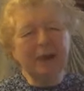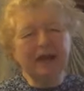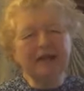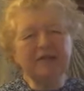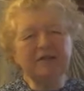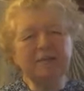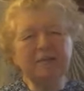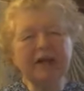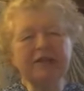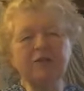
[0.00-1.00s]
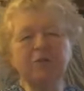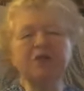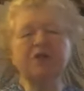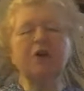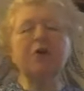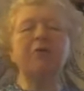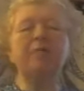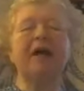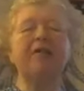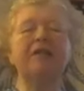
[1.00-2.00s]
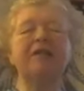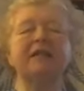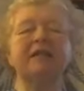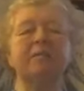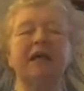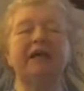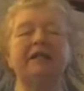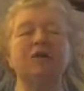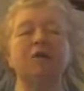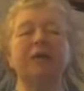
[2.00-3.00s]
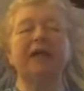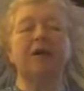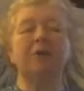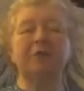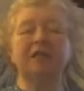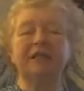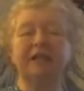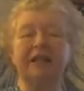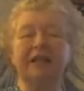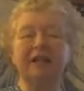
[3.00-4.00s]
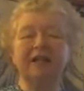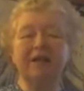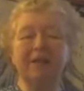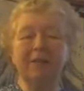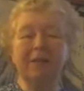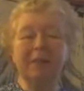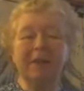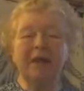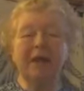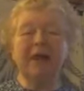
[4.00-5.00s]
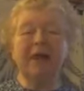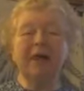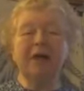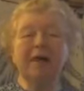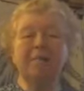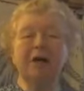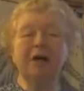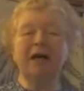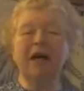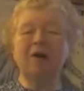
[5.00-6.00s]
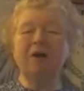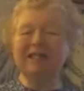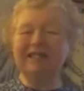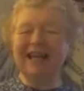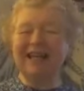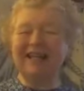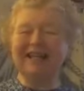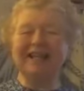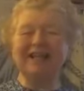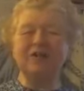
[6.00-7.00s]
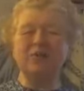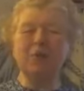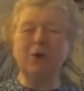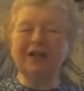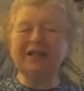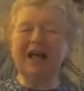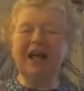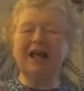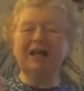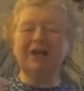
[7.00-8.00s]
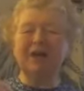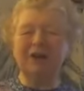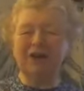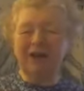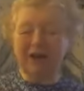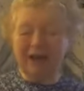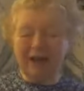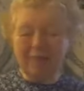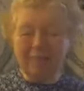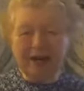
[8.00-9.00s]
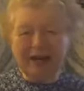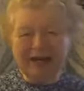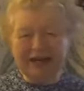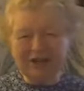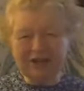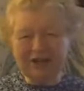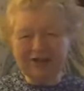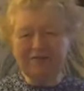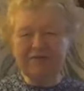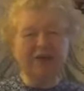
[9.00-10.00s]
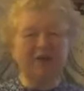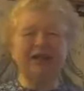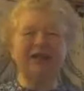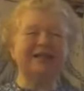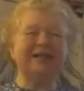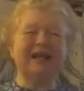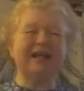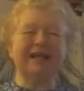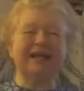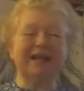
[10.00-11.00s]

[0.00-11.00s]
And so the pastor was told about this, and a man's already helped us a little. But how exciting that is. $1 a page. Very exciting.